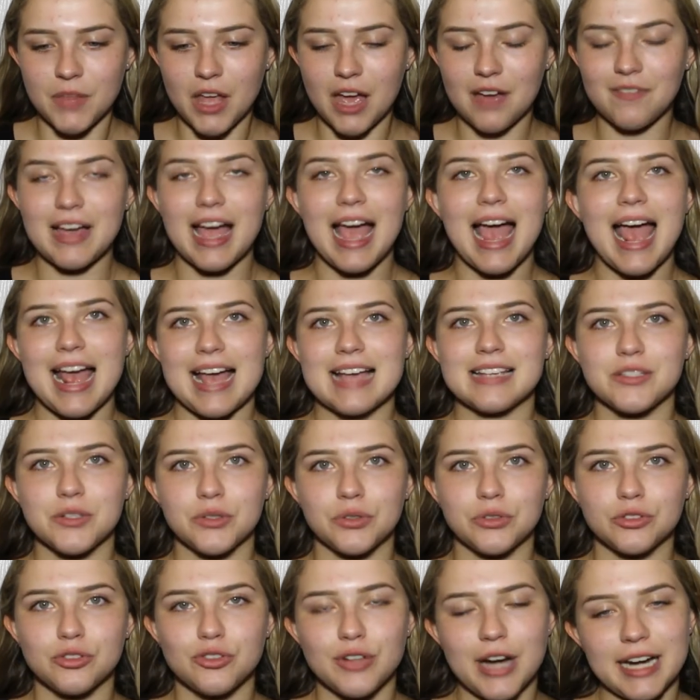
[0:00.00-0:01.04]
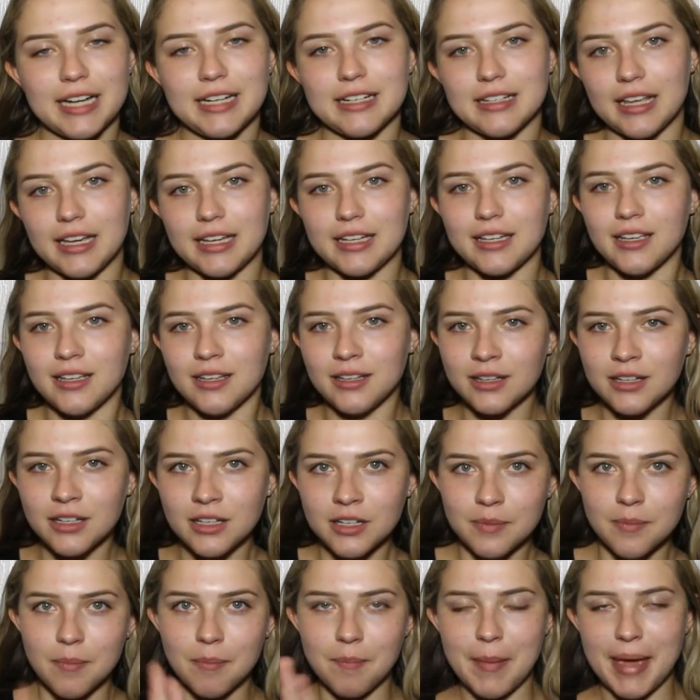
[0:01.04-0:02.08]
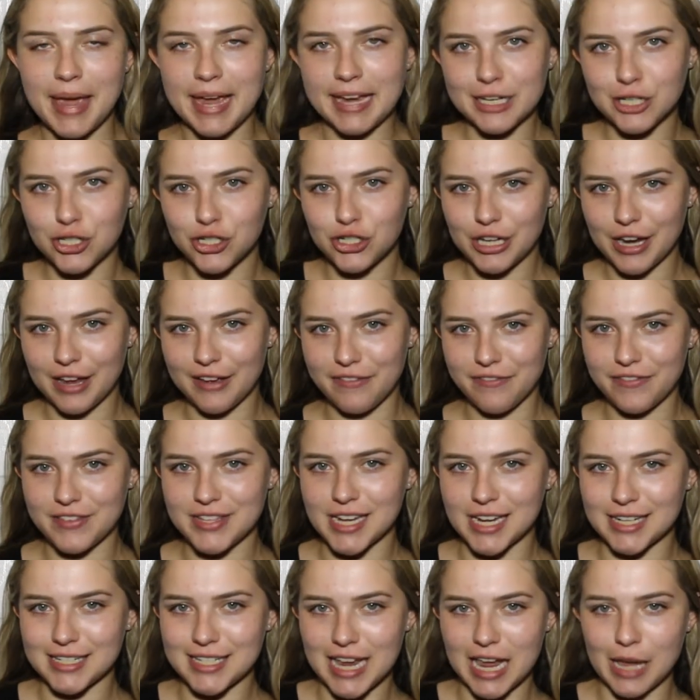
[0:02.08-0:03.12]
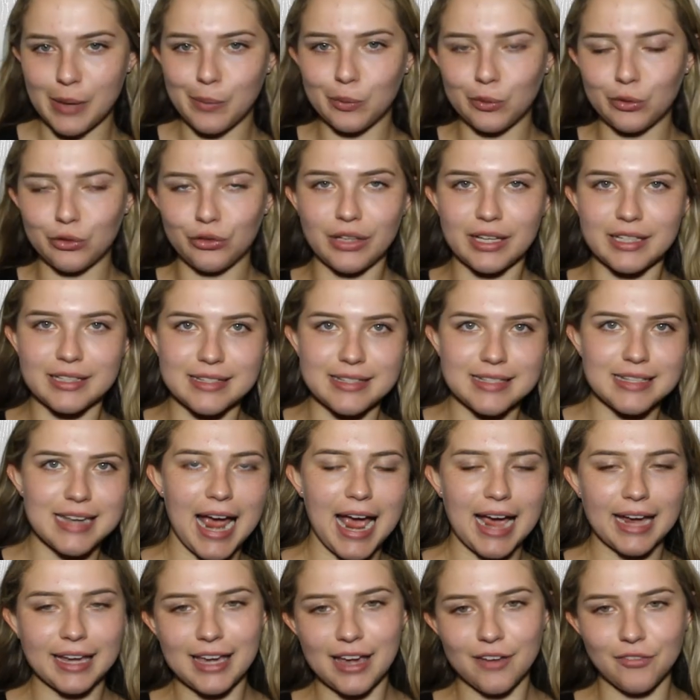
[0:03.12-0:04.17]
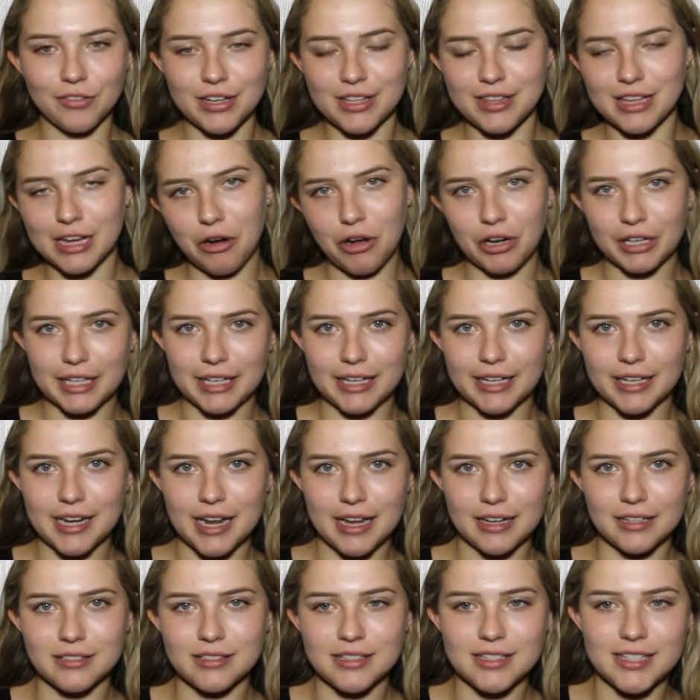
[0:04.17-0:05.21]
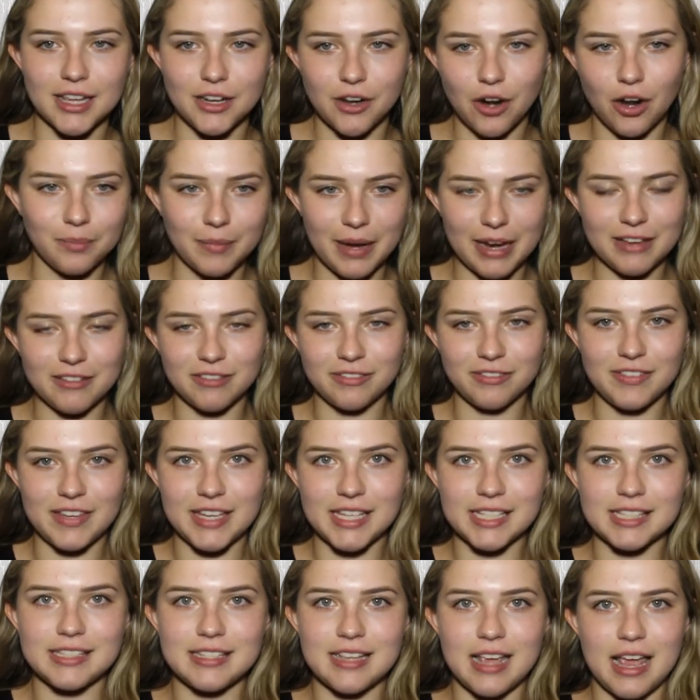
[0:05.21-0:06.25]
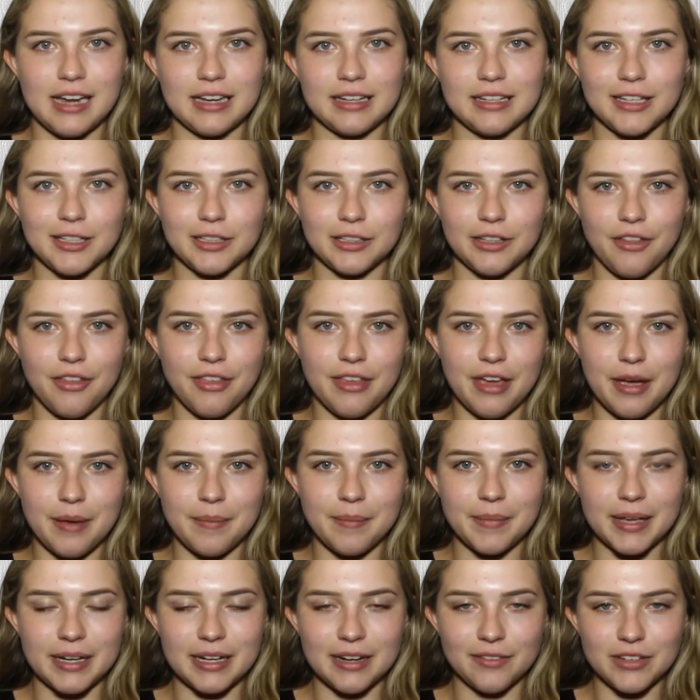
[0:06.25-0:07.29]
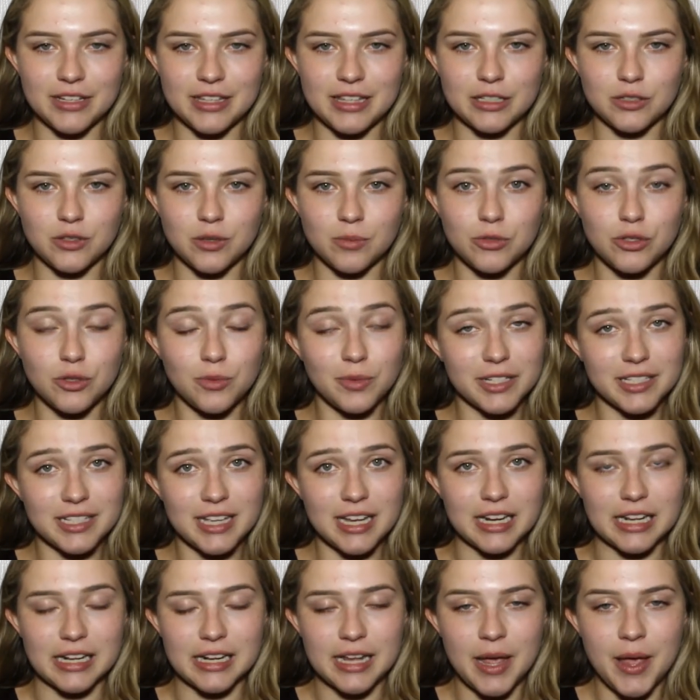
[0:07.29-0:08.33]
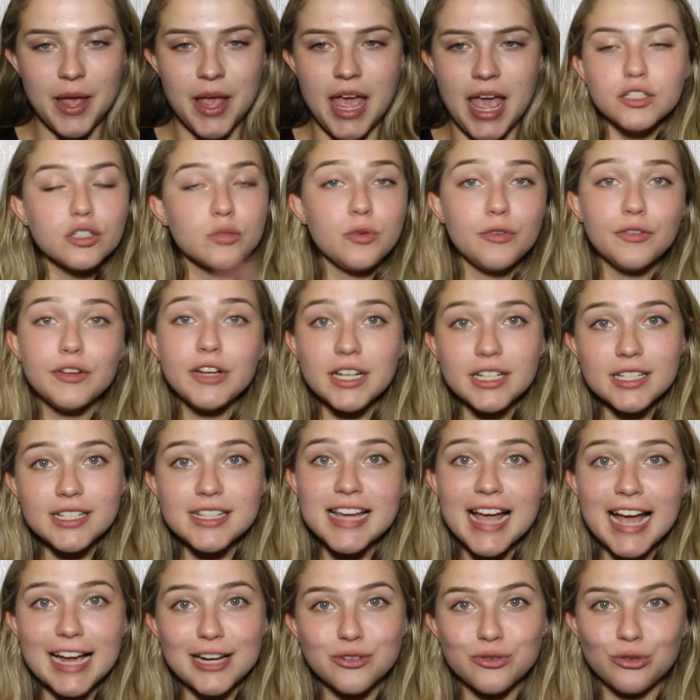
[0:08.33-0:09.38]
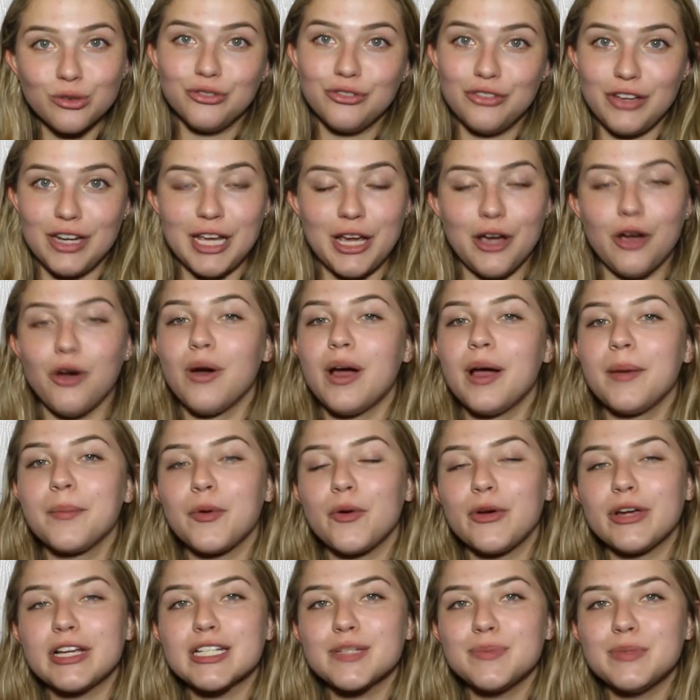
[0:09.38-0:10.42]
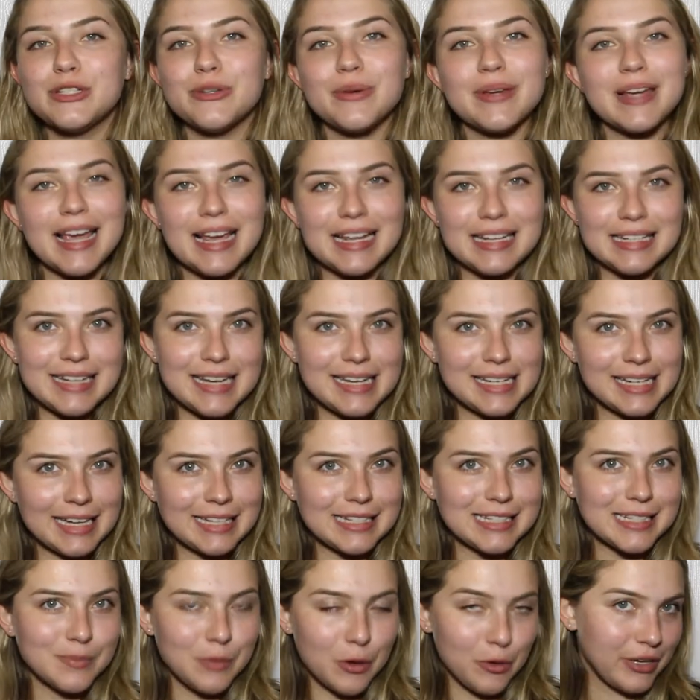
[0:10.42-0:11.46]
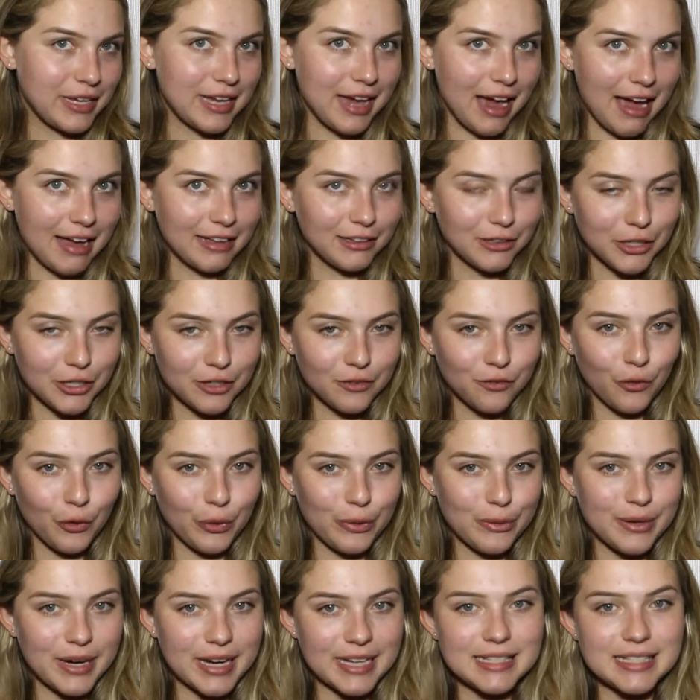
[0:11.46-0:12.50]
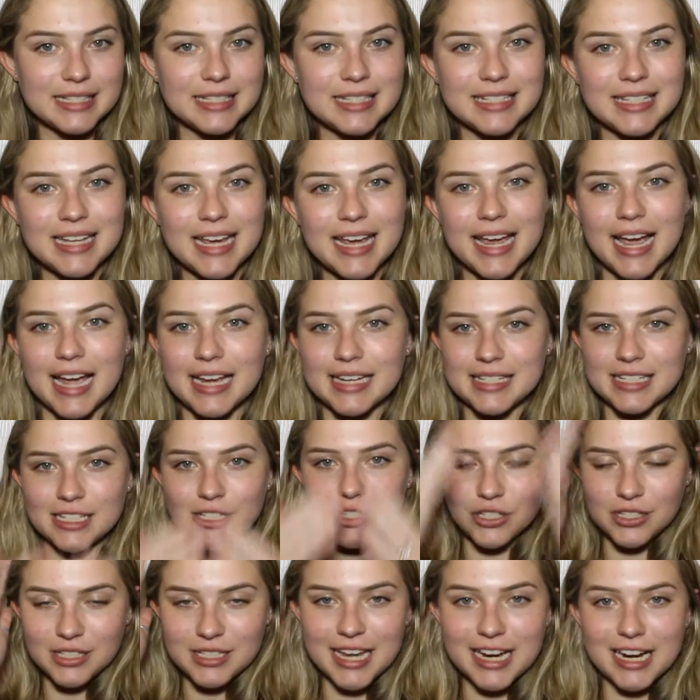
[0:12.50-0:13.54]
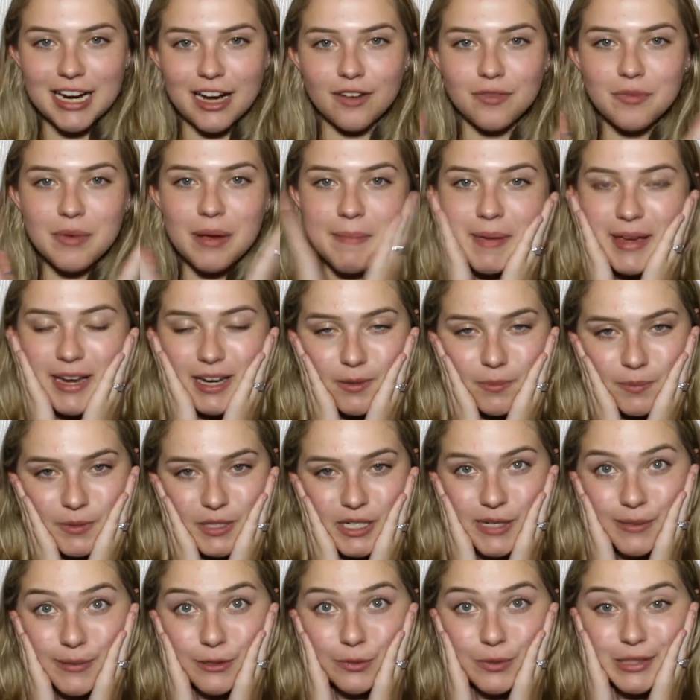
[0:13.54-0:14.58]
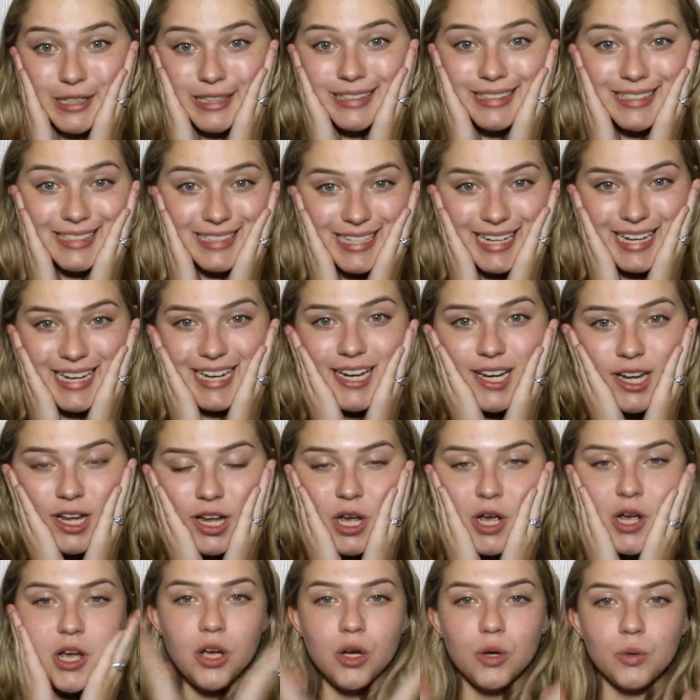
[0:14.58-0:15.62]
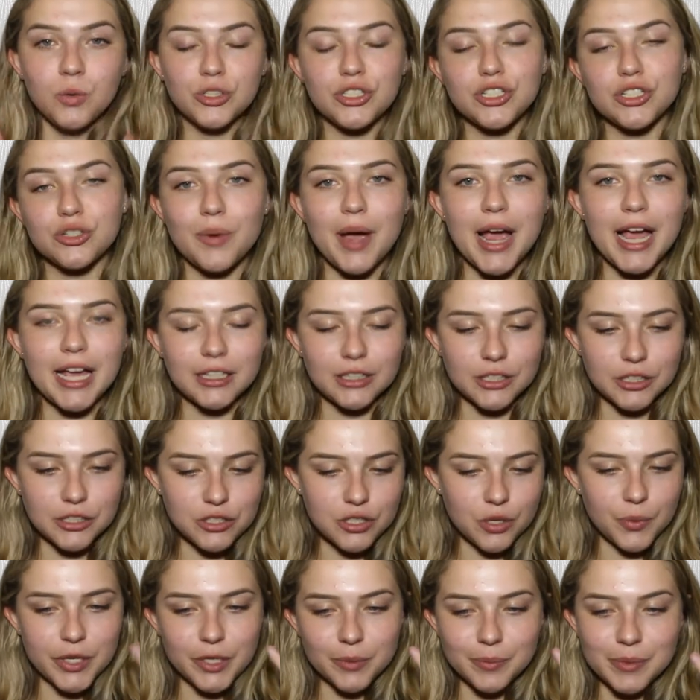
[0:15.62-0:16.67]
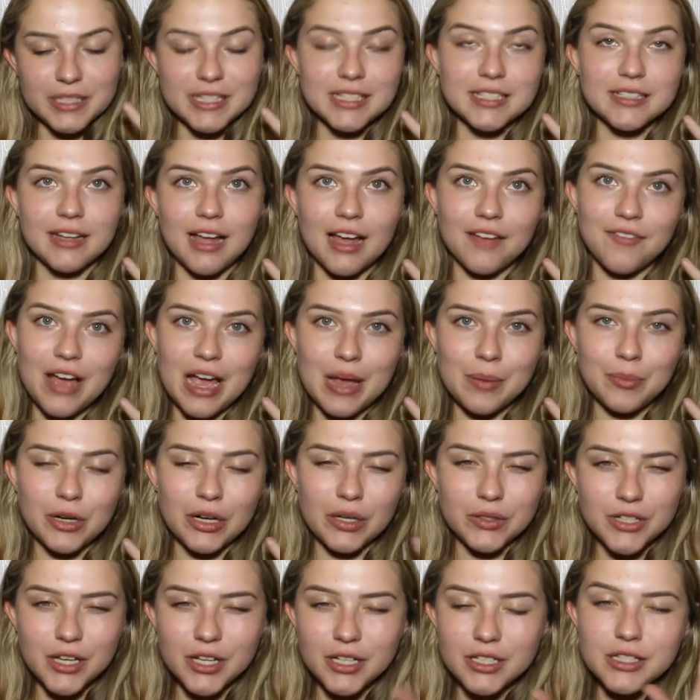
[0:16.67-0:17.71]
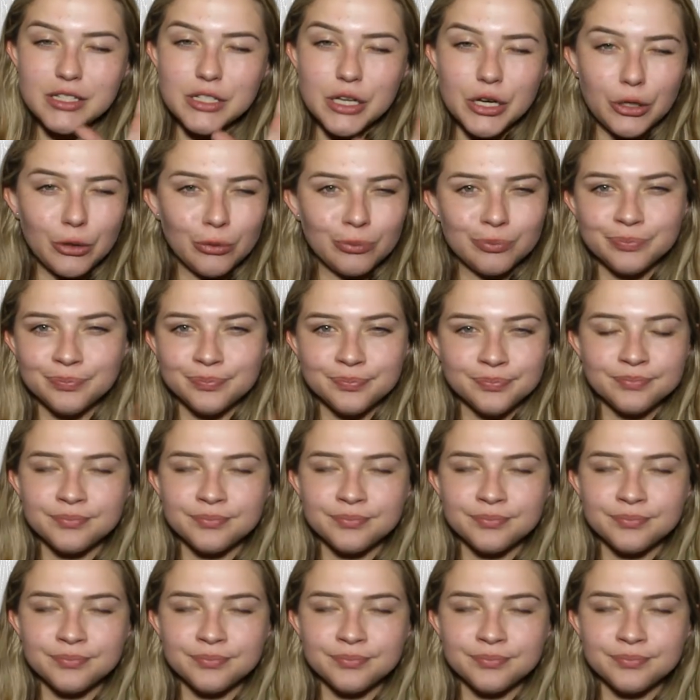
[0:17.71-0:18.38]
of a hassle trying to like make shift a table and stack everything on it and sit on my feet and kill them and everything. So I'm super excited. So moving on to the actual video, I'm going to be doing a date night smoky eye look for you guys today. I did just take off my makeup that I was wearing today, which is why I look so weird but still have eyebrows on, so